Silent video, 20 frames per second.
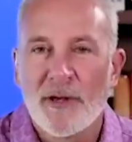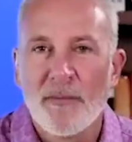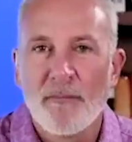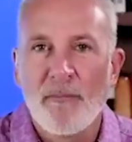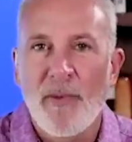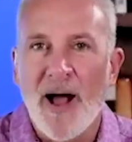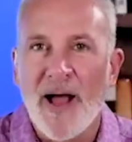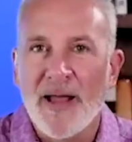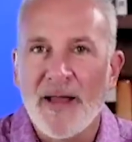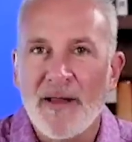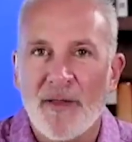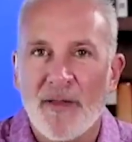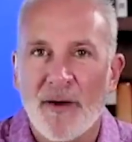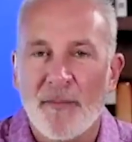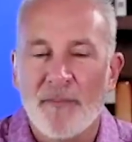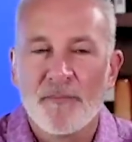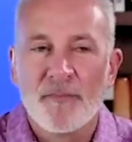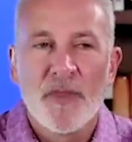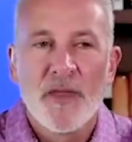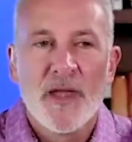combine
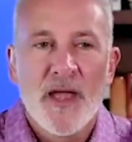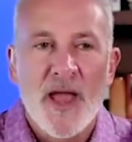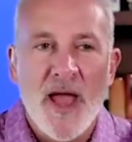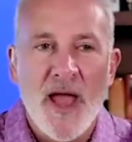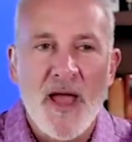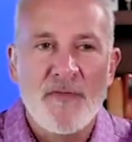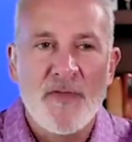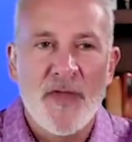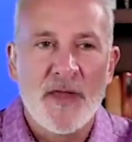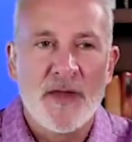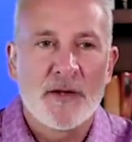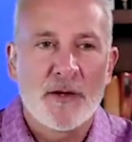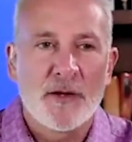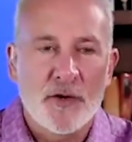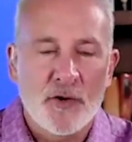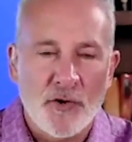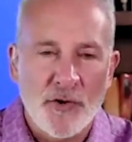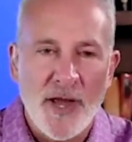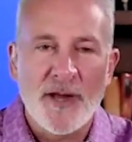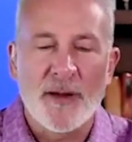them, and then
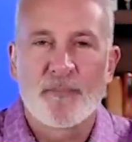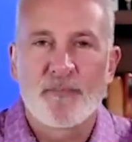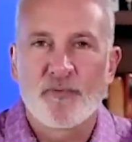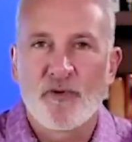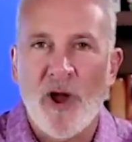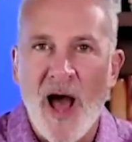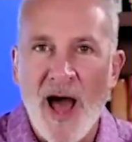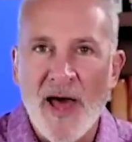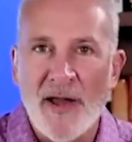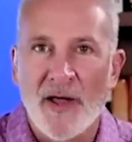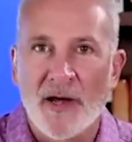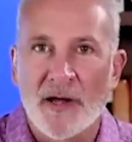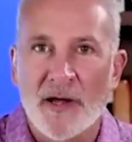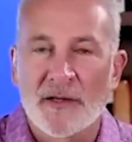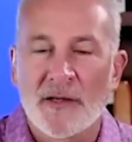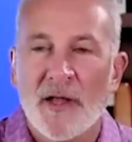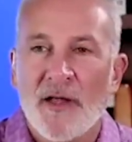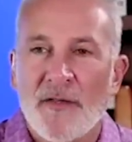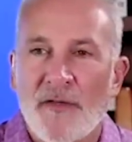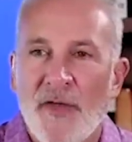create a
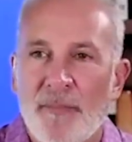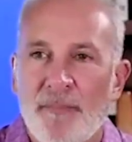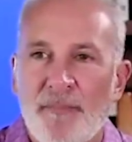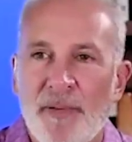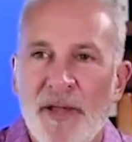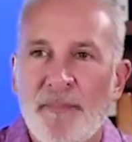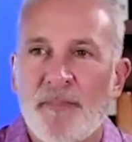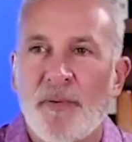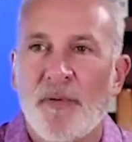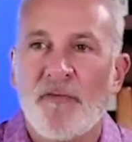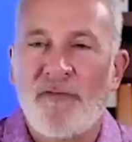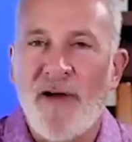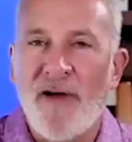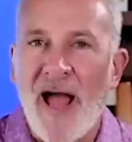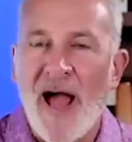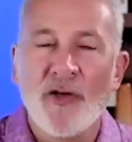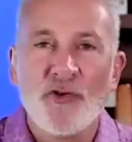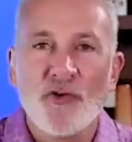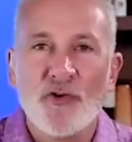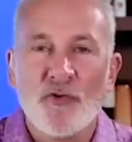product that people
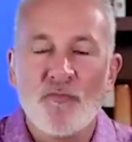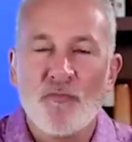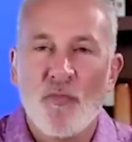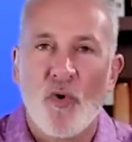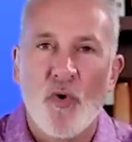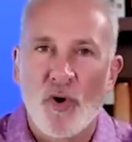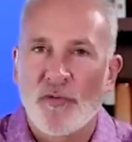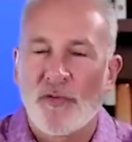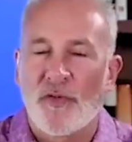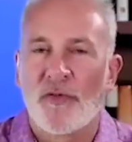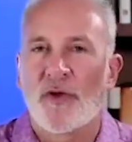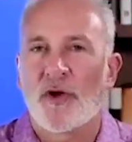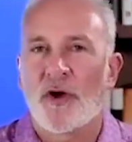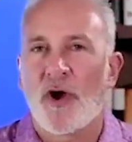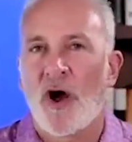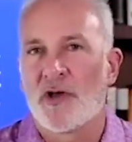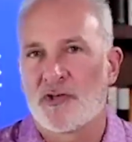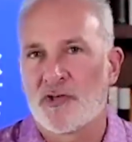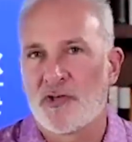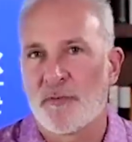value more than the
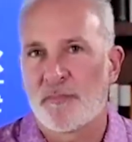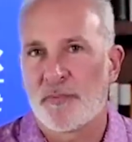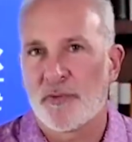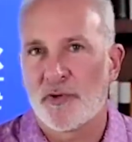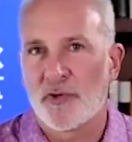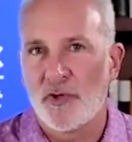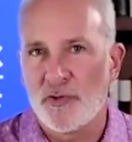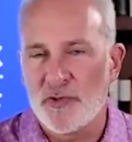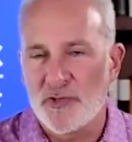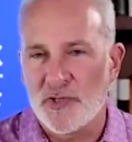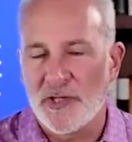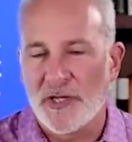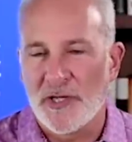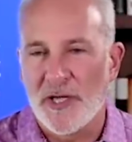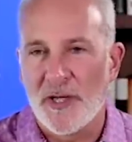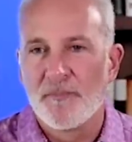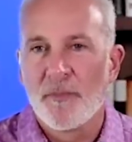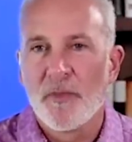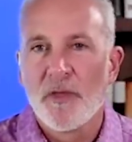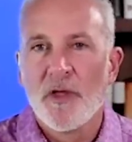cost of producing
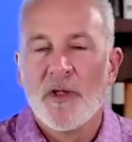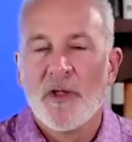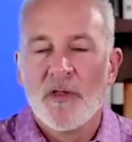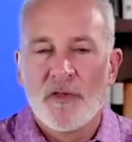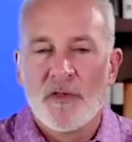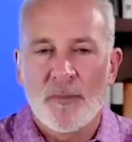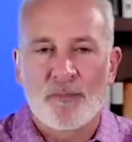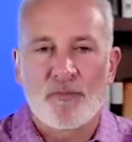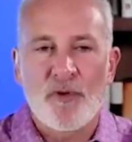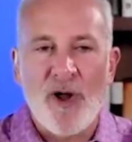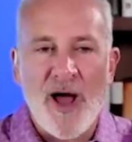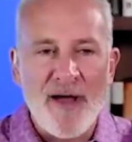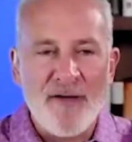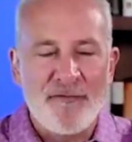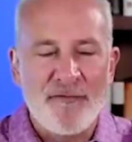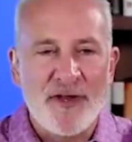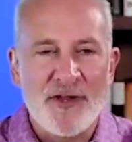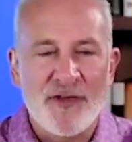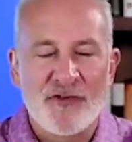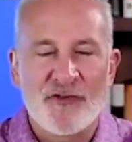it, the
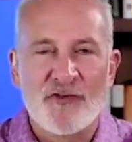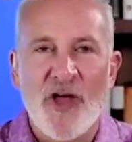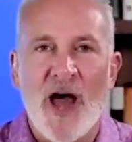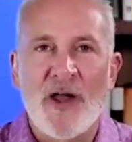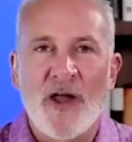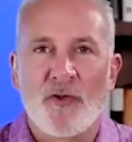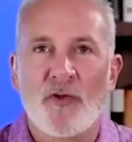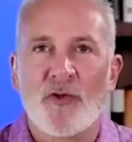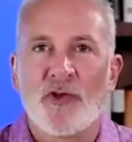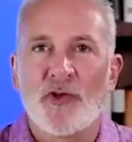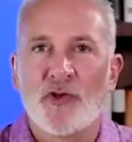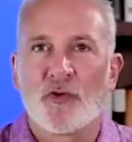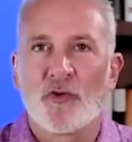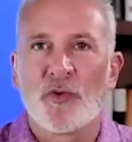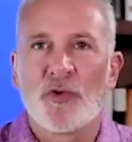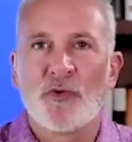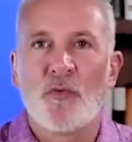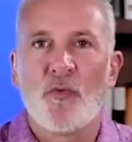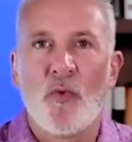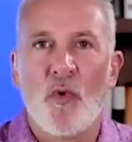profit is not only your
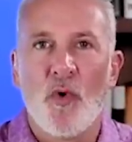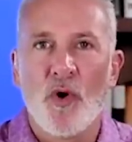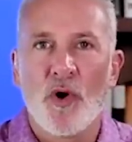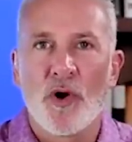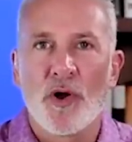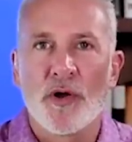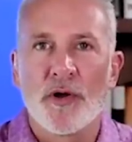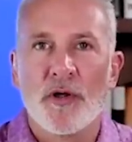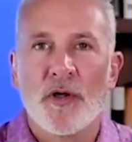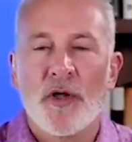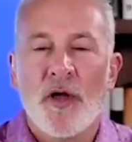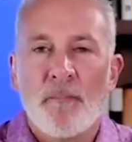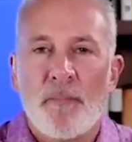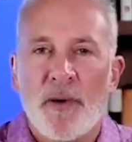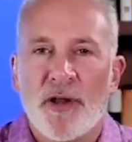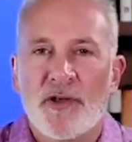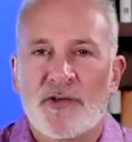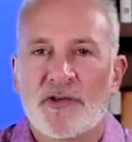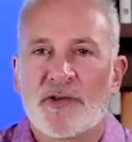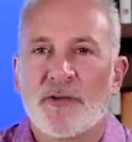reward,
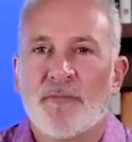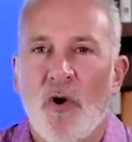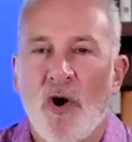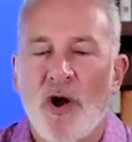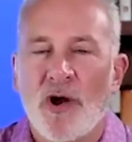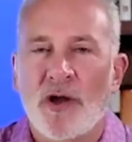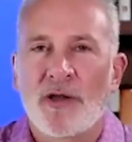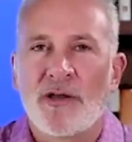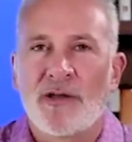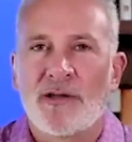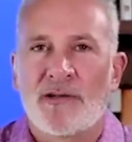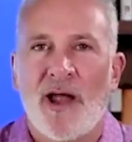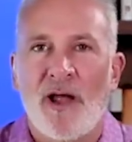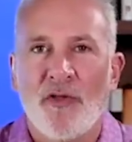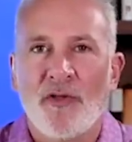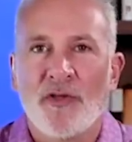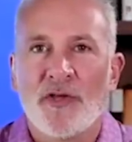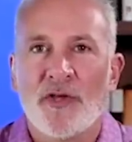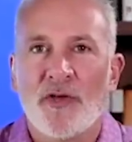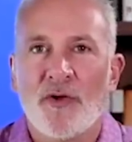but it's the market
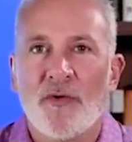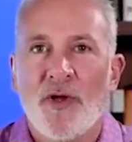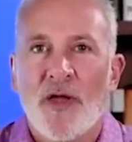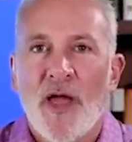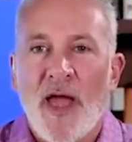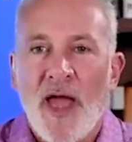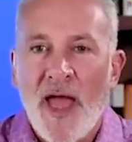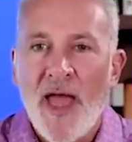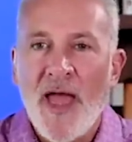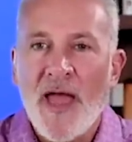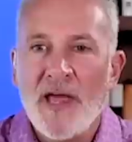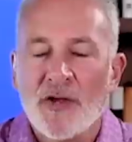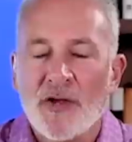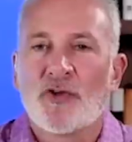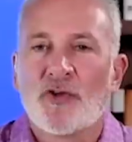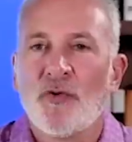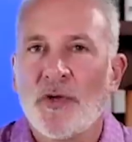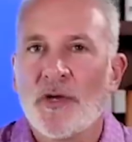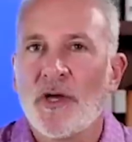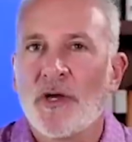telling you, hey,
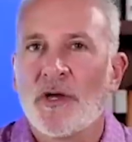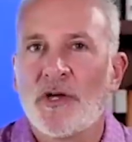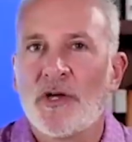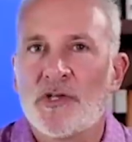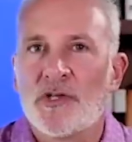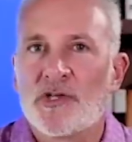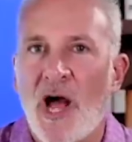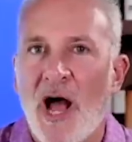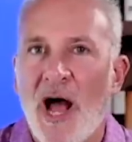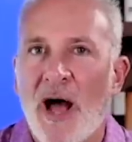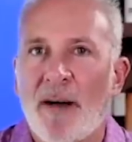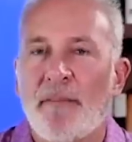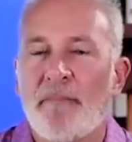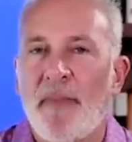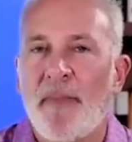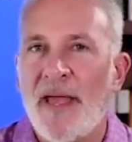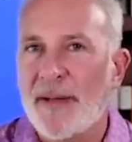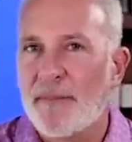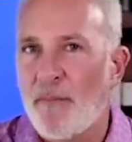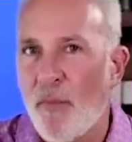you're doing a good job,
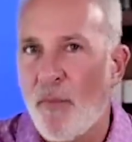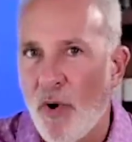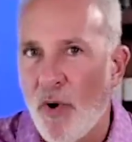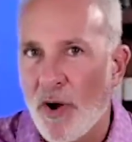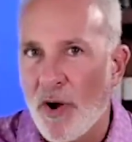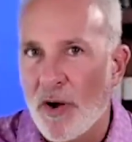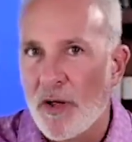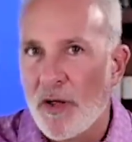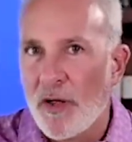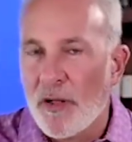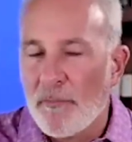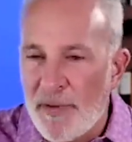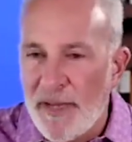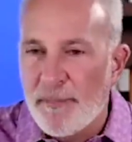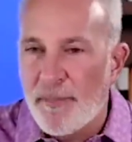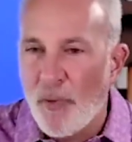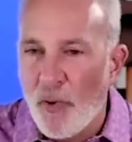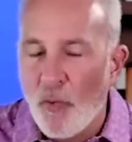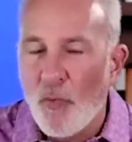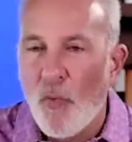make more.
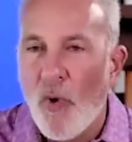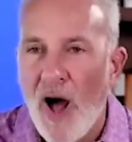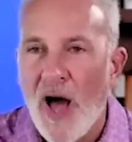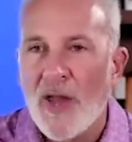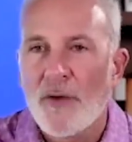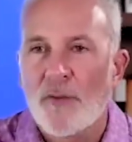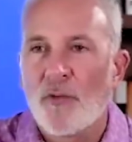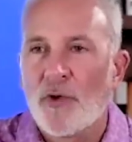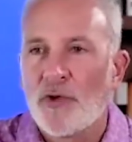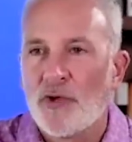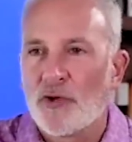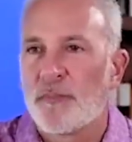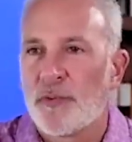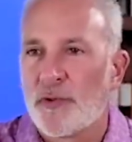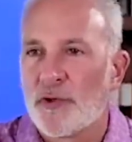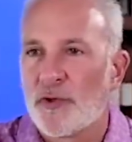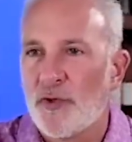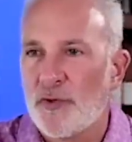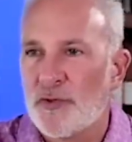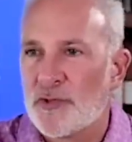People want what you're
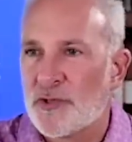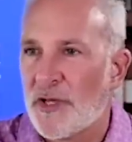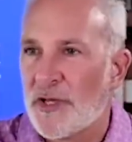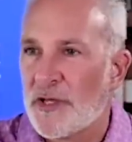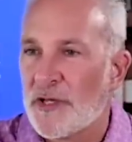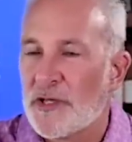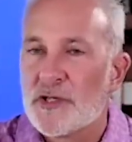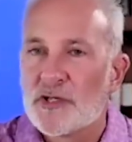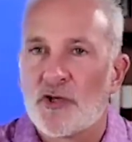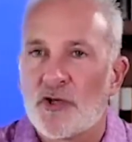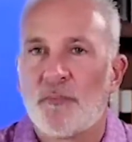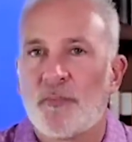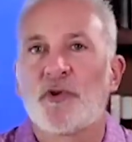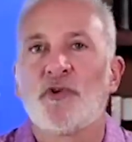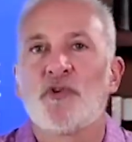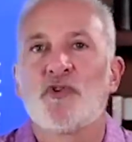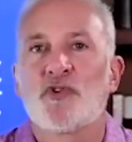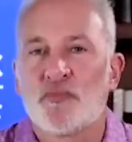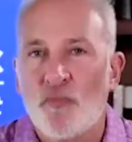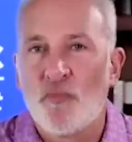producing, so
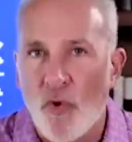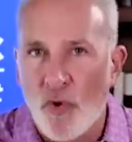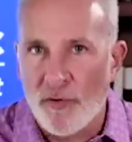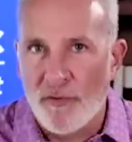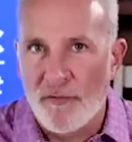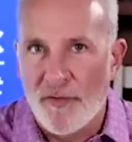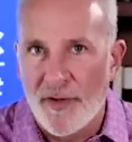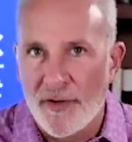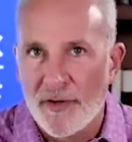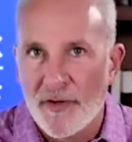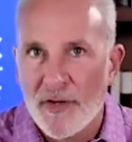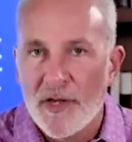produce more of it.